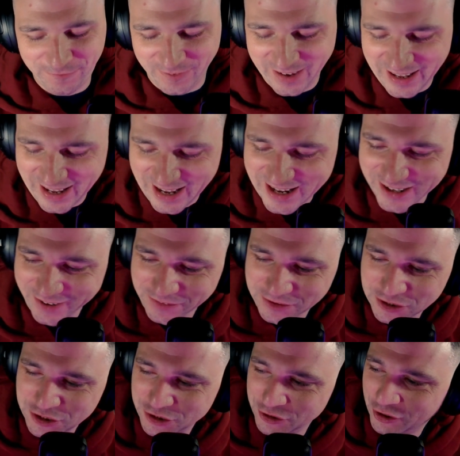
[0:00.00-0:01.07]
I ain't on
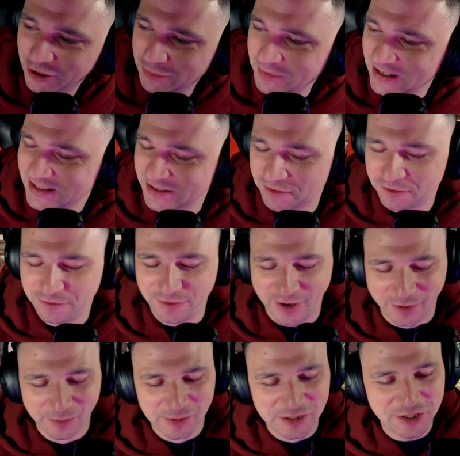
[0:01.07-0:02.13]
the show, it means they
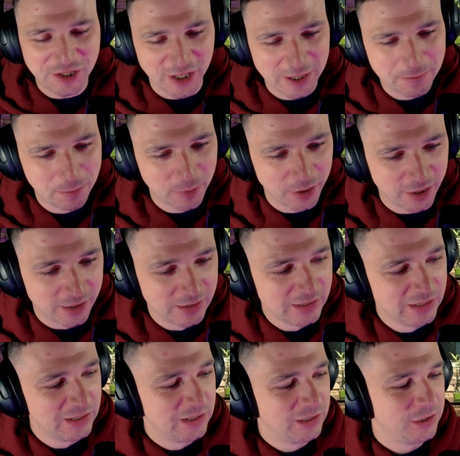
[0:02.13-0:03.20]
found cheaper.
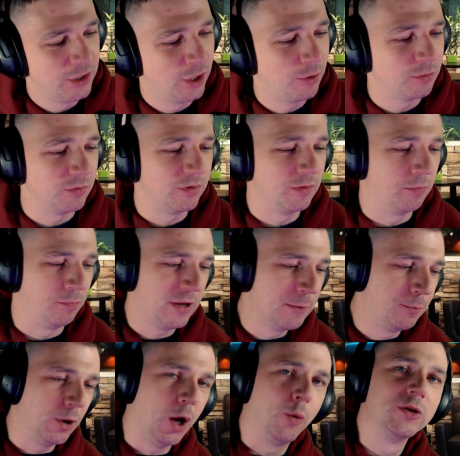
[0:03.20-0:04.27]
Yo,
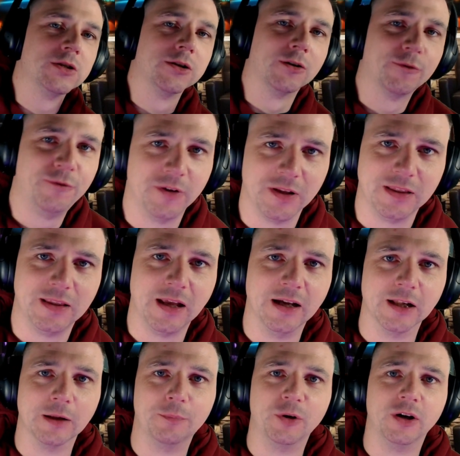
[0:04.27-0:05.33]
people always look for the
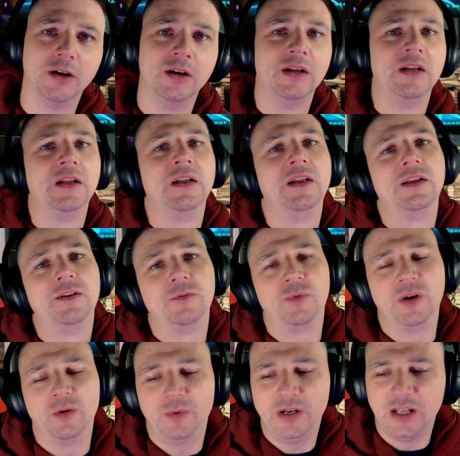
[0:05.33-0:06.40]
deal, but
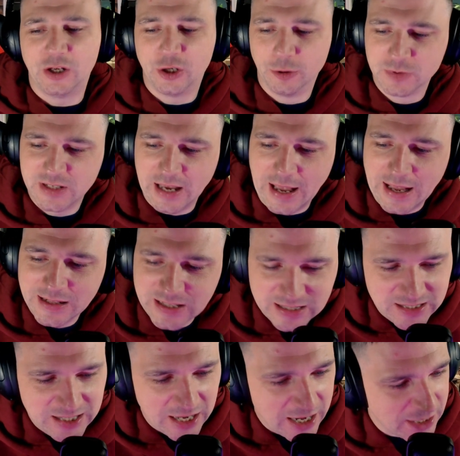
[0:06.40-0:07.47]
when it comes to
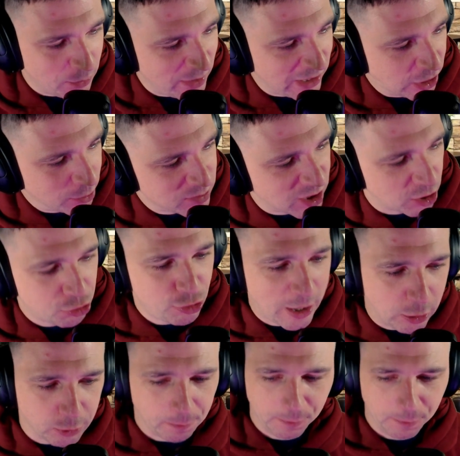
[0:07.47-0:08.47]
entertaining, when it comes to crowd